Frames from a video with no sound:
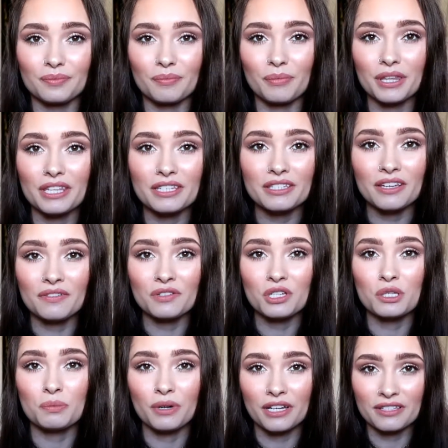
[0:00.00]
But this stuff
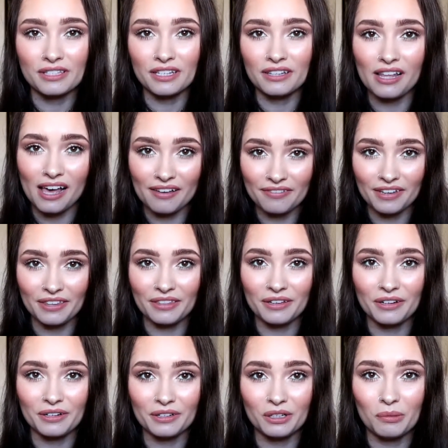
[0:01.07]
just brings the life and the
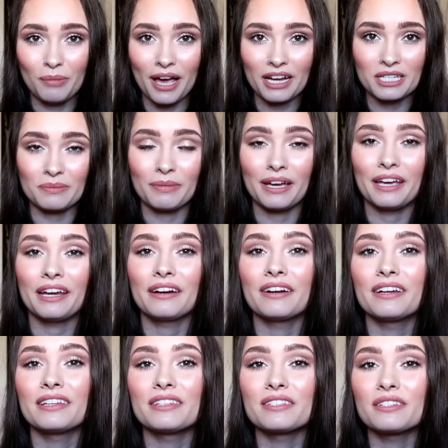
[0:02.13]
curl back to my hair
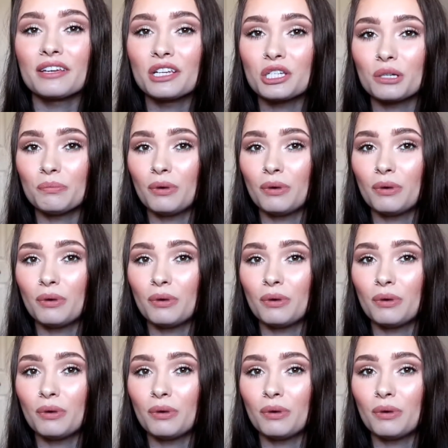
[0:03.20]
in such a